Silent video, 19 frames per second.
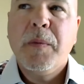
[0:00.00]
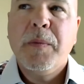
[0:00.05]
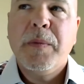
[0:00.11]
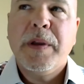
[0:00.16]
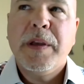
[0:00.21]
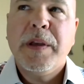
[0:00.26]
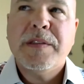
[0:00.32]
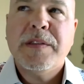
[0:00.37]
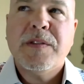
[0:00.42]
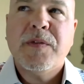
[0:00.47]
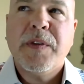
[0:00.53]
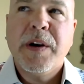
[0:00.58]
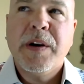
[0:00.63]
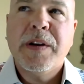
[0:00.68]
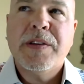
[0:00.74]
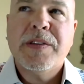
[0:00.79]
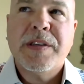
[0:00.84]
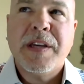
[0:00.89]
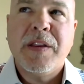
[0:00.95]
um, it's
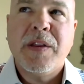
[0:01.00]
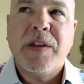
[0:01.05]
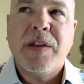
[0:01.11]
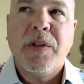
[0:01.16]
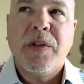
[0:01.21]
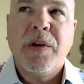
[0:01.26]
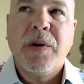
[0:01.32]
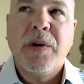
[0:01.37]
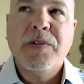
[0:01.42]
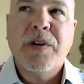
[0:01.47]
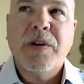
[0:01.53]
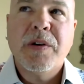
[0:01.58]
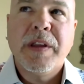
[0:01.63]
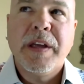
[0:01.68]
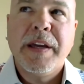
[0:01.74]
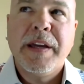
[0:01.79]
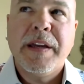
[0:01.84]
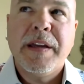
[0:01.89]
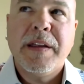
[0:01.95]
fair to say though, those are
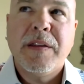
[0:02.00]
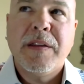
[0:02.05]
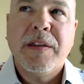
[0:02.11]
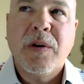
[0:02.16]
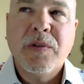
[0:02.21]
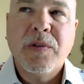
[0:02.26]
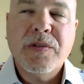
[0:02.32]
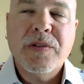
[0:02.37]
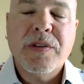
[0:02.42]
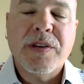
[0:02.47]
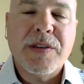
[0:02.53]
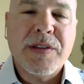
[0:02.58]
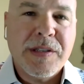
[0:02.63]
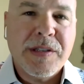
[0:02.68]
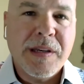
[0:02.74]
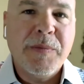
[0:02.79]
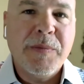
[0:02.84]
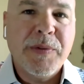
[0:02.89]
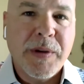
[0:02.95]
like those are the
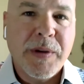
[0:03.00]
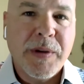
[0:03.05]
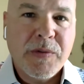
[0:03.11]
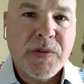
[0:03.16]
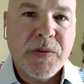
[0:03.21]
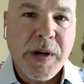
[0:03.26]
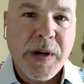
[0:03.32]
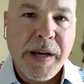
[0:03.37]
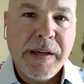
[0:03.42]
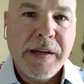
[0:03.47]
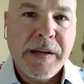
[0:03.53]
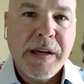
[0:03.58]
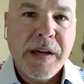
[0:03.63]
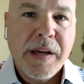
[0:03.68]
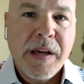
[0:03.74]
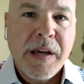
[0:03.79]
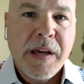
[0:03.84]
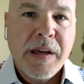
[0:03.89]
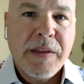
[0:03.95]
symptoms, right?
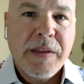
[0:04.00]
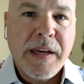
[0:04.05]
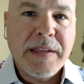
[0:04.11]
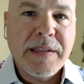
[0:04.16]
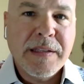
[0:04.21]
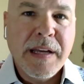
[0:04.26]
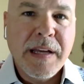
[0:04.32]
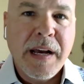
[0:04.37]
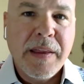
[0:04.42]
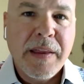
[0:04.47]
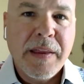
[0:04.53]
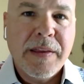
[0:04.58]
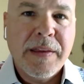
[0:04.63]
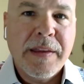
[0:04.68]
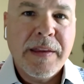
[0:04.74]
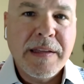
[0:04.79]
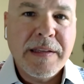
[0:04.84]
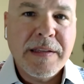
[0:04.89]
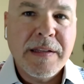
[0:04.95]
That's yes.
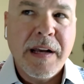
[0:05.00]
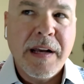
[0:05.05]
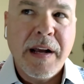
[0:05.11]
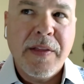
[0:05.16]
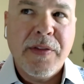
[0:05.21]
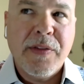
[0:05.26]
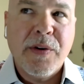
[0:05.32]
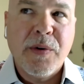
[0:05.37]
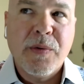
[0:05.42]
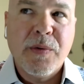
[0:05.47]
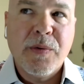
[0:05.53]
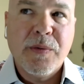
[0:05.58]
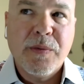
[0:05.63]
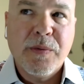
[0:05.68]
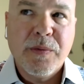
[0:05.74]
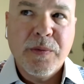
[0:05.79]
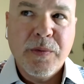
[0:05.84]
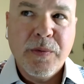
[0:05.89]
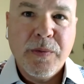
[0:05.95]
not that's not the
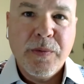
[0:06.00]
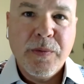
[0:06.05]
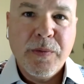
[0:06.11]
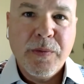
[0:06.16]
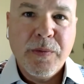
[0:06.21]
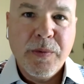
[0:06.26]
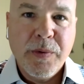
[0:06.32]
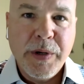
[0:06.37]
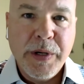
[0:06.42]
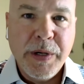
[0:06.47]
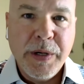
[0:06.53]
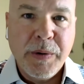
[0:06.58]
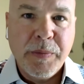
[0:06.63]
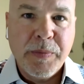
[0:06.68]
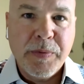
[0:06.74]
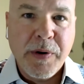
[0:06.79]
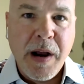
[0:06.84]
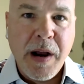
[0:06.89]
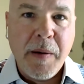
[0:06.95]

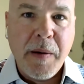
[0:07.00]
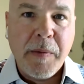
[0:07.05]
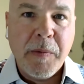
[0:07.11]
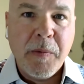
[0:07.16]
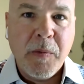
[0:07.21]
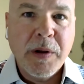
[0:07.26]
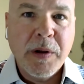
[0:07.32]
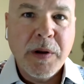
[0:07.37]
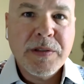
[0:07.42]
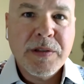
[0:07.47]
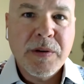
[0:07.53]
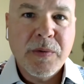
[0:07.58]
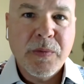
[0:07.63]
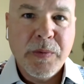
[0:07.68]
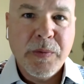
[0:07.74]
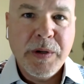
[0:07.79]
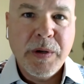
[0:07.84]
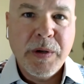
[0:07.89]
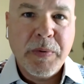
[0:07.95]
real problem. What's the
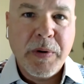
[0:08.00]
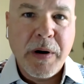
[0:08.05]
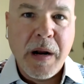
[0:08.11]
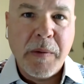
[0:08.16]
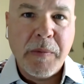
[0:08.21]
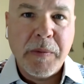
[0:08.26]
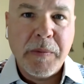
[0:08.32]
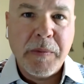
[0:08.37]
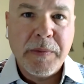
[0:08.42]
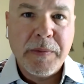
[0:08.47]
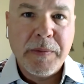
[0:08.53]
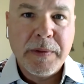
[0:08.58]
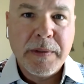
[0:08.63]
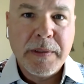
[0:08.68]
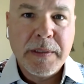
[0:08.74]
real problem?